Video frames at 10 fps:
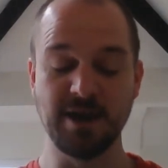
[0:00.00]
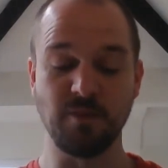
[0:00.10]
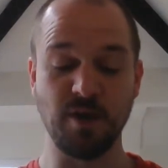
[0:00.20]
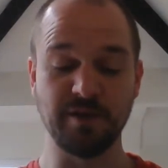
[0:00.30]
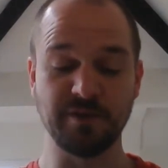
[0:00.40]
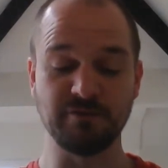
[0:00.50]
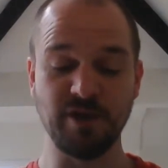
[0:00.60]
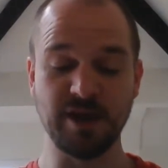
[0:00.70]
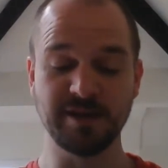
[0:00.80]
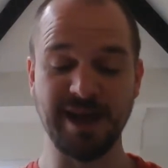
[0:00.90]
one of the
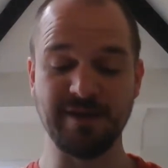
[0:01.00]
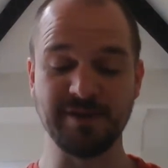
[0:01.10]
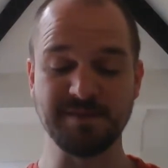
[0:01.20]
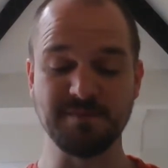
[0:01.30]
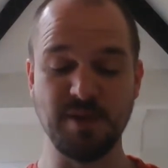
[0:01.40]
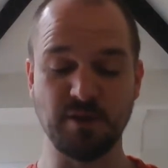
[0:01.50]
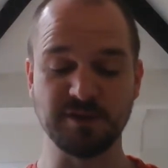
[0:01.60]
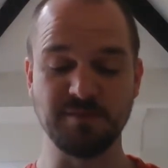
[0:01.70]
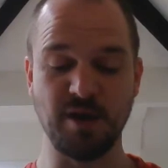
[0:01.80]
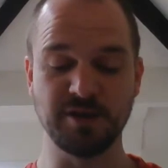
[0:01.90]
Royal Navy's
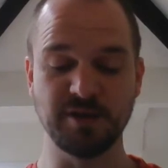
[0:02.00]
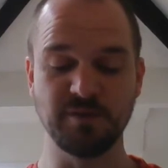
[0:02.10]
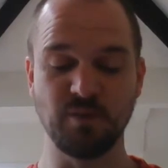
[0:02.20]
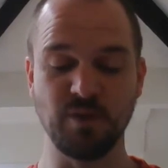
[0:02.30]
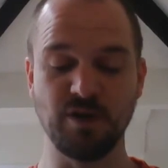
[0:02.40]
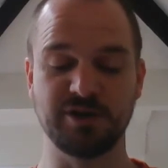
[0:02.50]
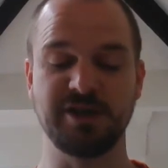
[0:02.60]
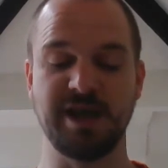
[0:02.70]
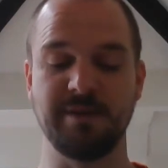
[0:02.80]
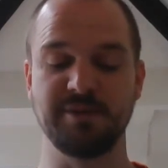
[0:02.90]
most modern
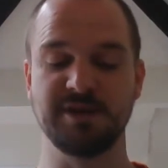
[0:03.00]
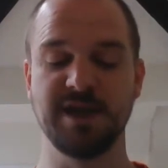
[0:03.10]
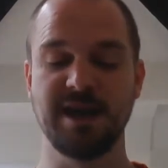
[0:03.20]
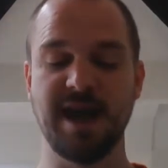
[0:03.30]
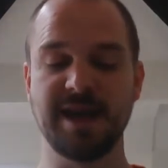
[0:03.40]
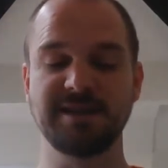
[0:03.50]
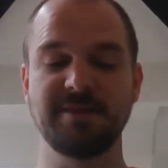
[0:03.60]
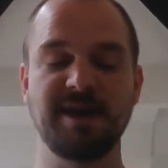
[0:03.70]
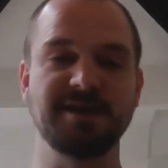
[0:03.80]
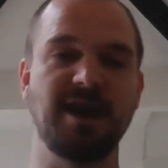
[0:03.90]
warships,
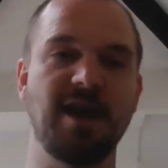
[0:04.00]
HMS